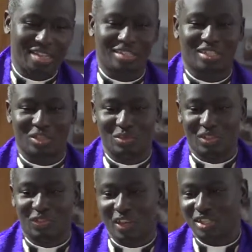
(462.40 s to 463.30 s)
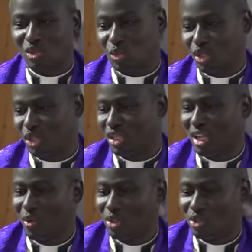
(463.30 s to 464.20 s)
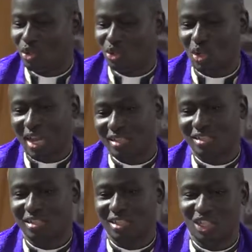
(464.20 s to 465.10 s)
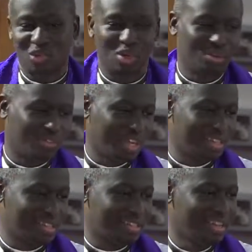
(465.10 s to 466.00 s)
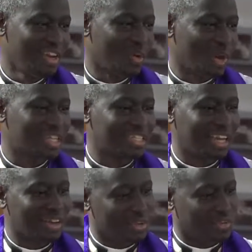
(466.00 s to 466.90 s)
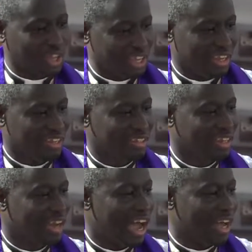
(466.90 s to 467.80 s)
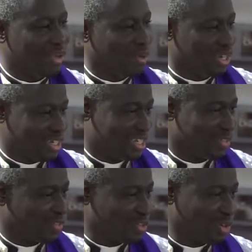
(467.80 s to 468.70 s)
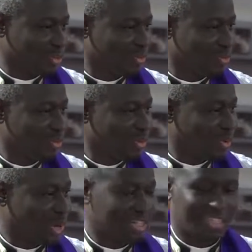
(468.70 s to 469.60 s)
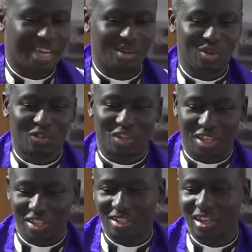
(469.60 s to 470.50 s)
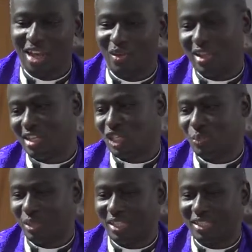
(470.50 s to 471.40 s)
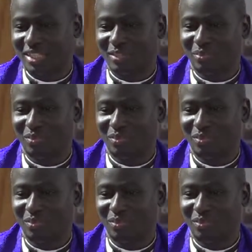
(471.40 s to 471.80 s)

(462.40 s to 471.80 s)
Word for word: asked the first question I was going to ask each one of us. What kind of king are you waiting for? What kind of king are you expecting?